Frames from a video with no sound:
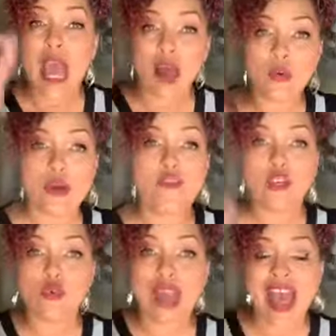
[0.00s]

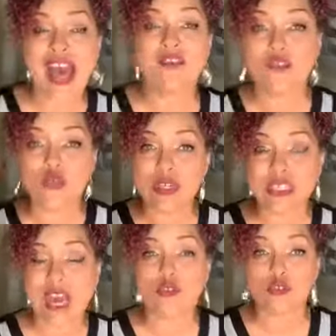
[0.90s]
However, you have to
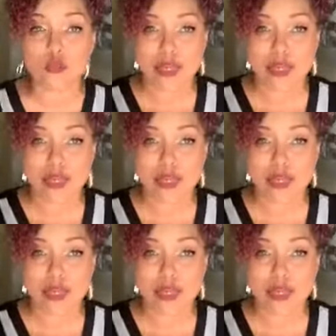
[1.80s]
reach out